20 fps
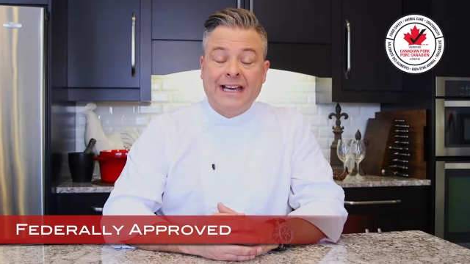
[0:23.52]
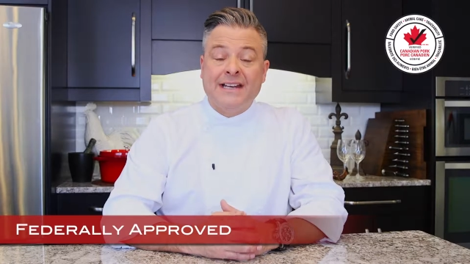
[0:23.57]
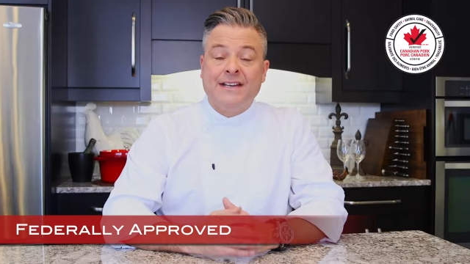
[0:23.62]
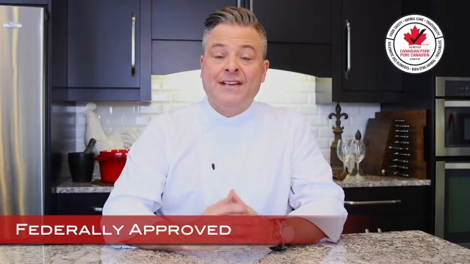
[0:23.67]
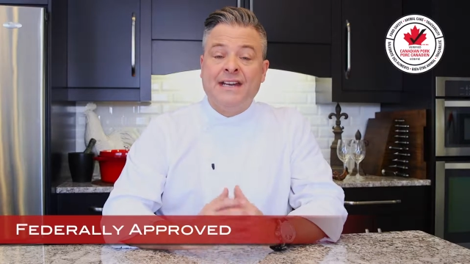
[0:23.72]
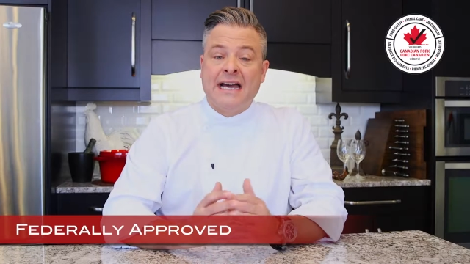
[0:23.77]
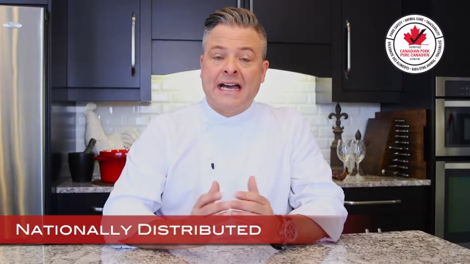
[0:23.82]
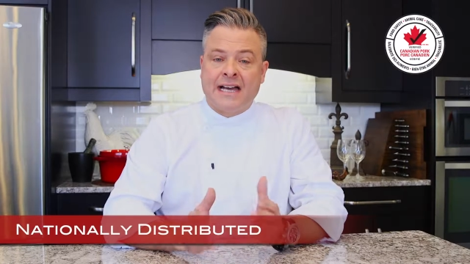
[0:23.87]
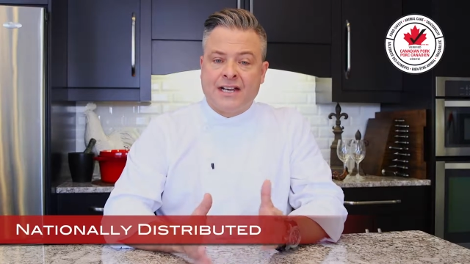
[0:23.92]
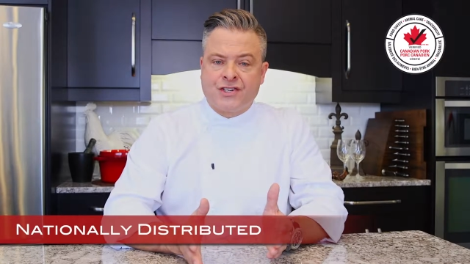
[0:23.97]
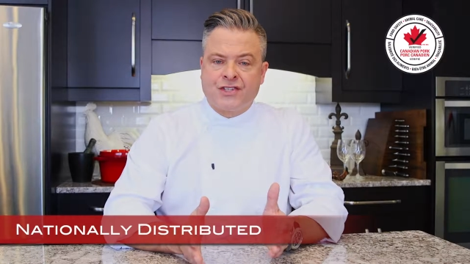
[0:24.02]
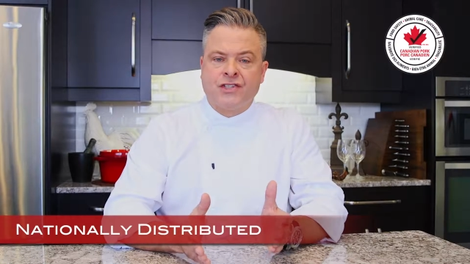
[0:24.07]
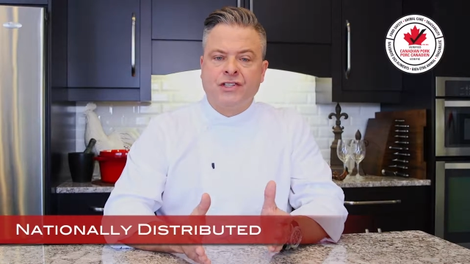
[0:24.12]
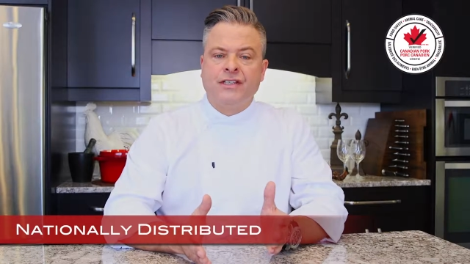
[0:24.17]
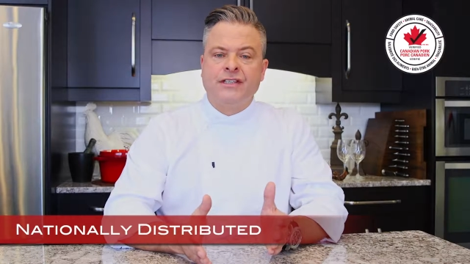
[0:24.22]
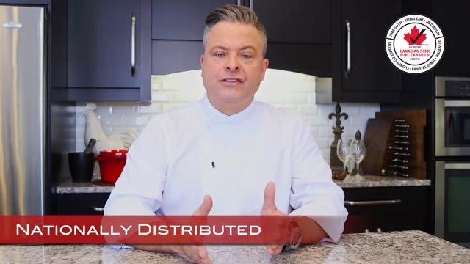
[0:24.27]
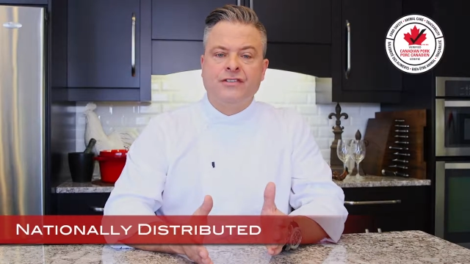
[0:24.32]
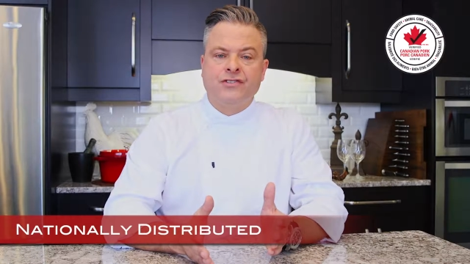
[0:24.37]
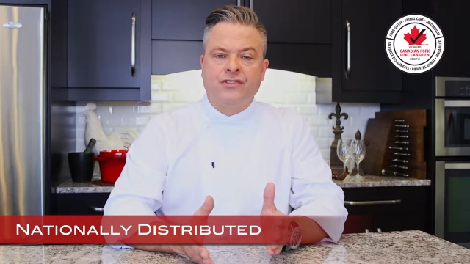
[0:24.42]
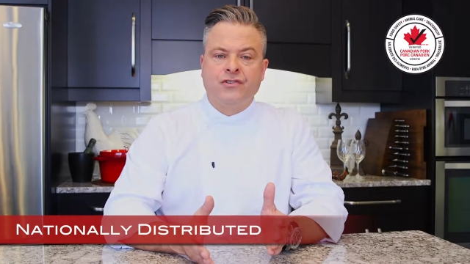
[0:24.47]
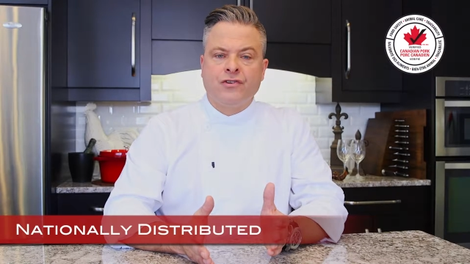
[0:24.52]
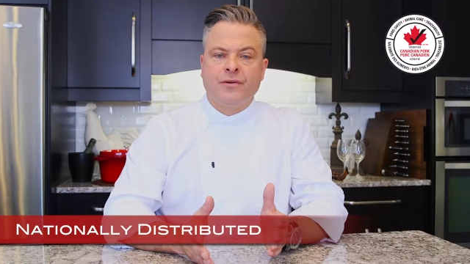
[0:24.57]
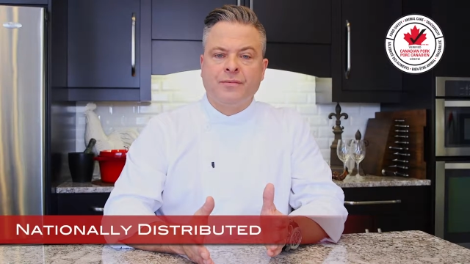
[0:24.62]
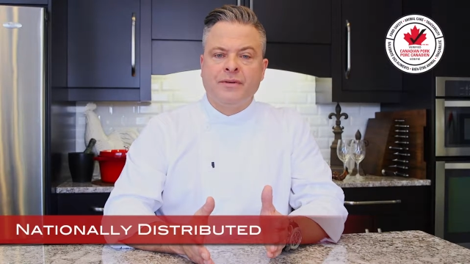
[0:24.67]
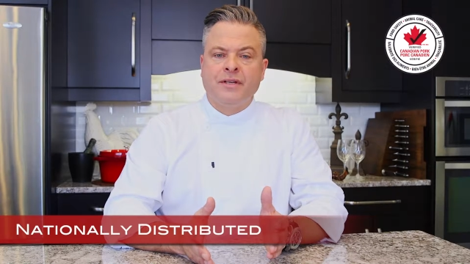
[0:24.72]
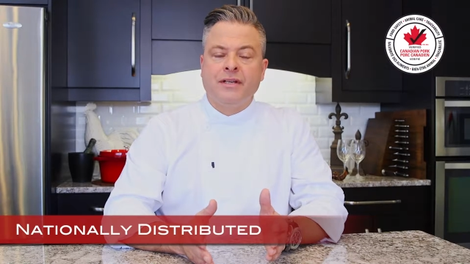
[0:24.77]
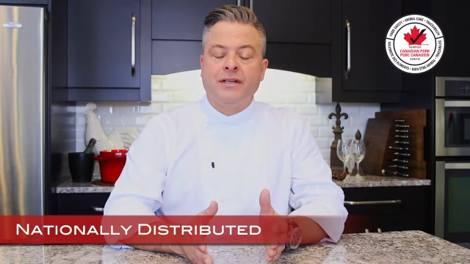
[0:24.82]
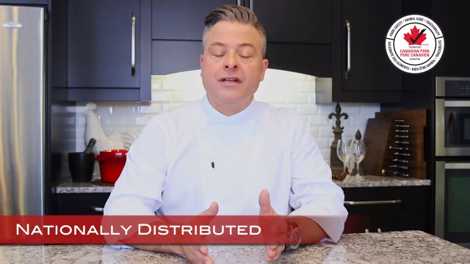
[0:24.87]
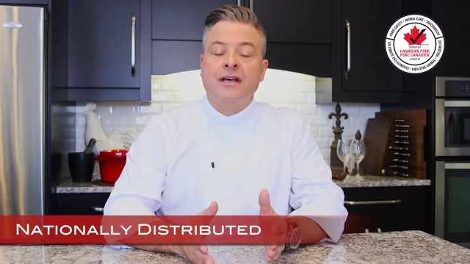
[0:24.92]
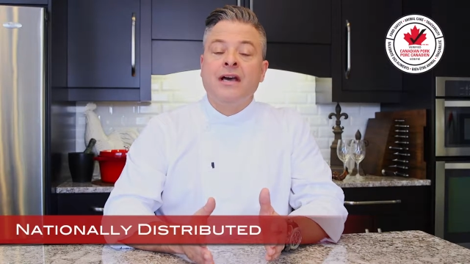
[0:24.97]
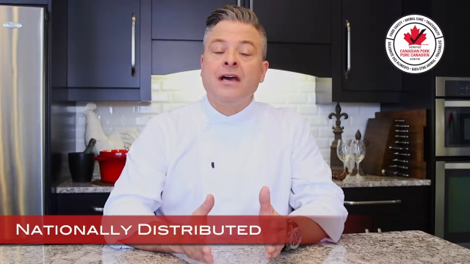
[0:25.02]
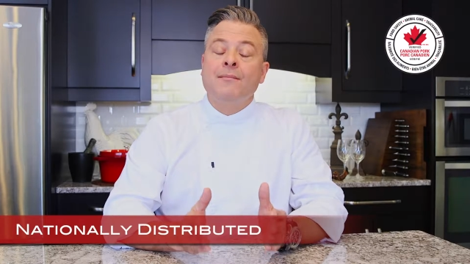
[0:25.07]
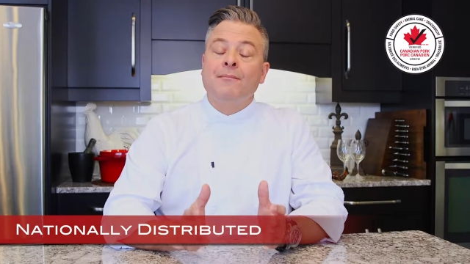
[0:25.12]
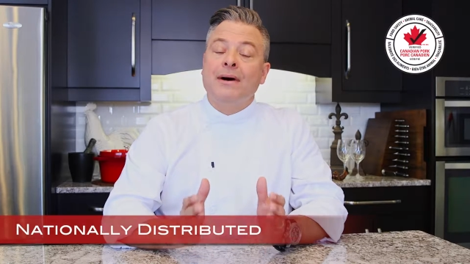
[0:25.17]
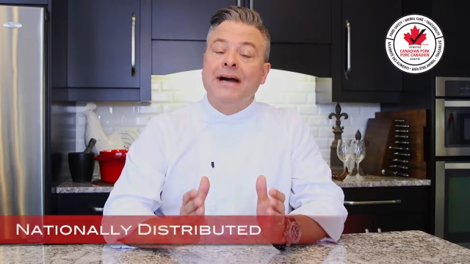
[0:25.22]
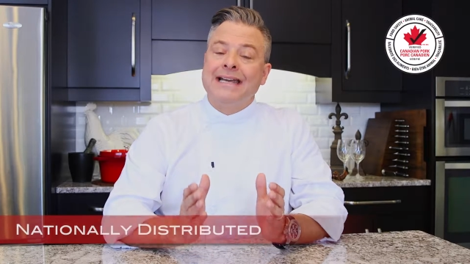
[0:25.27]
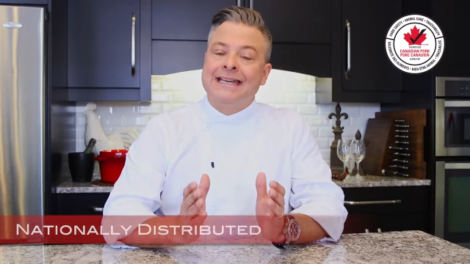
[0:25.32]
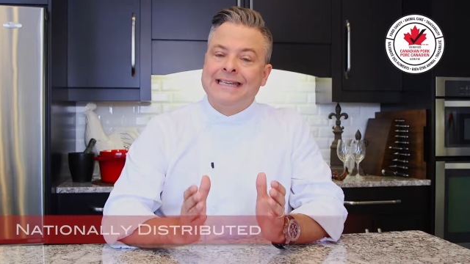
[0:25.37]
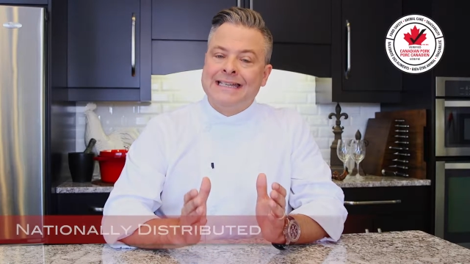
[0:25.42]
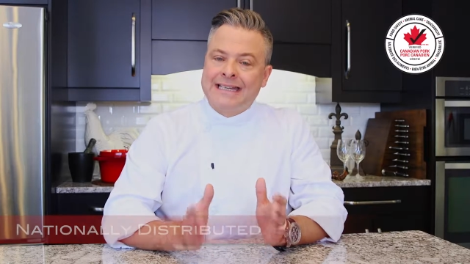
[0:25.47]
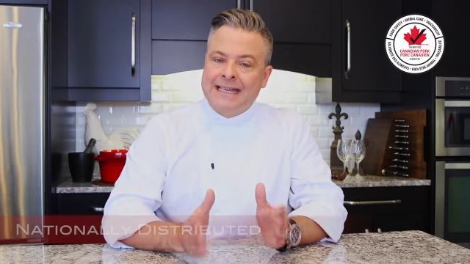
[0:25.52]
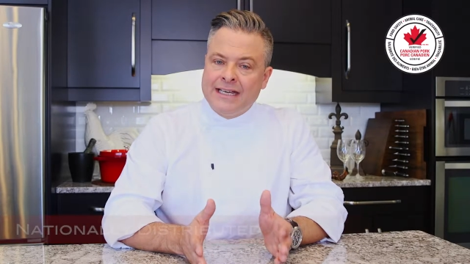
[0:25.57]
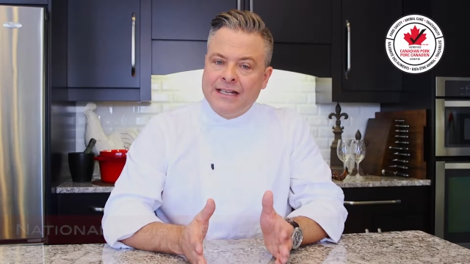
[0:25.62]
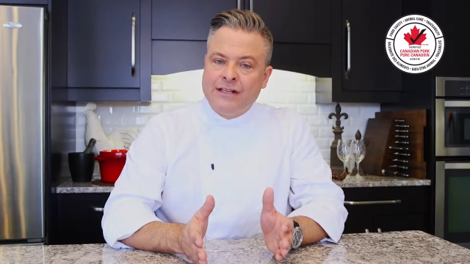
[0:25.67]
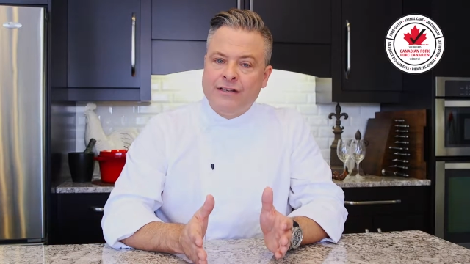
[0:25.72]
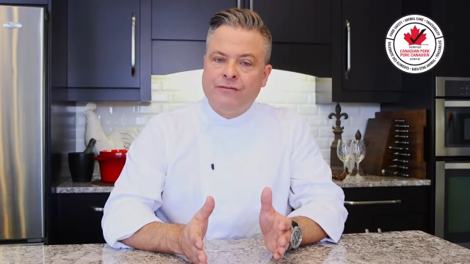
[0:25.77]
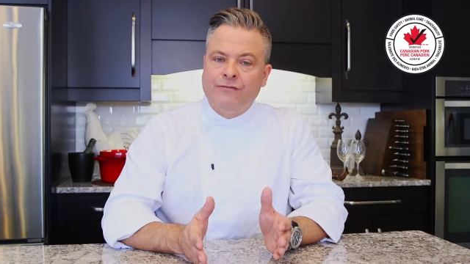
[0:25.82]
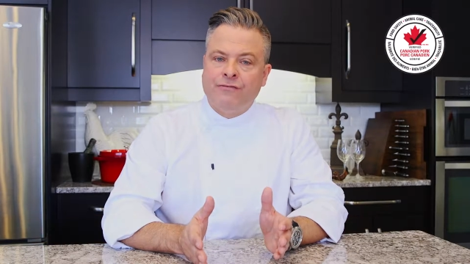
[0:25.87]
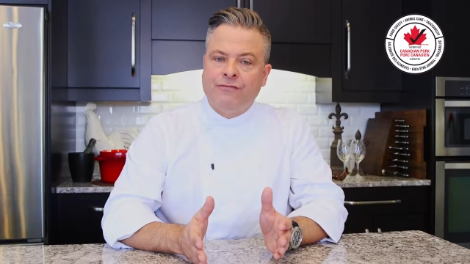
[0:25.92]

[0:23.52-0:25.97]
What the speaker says: and nationally distributed by Canadian